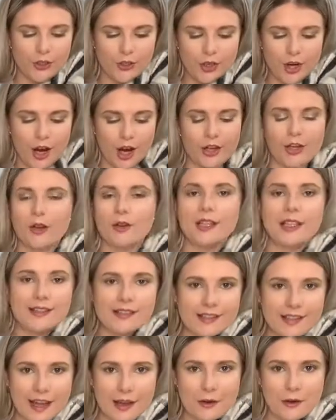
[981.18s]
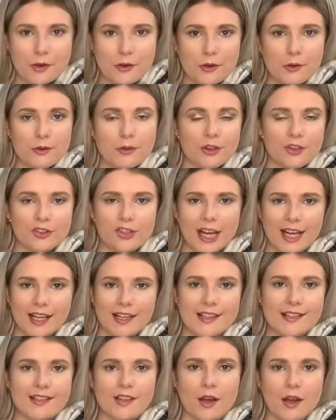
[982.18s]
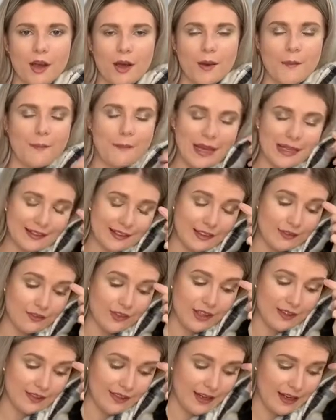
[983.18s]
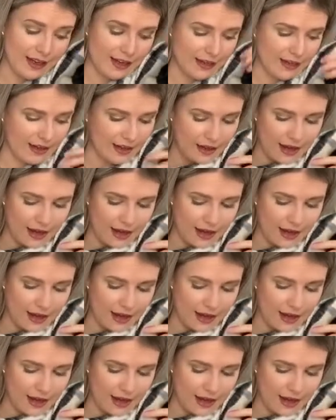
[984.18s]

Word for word: I don't need to tell you that shackets are massive this year.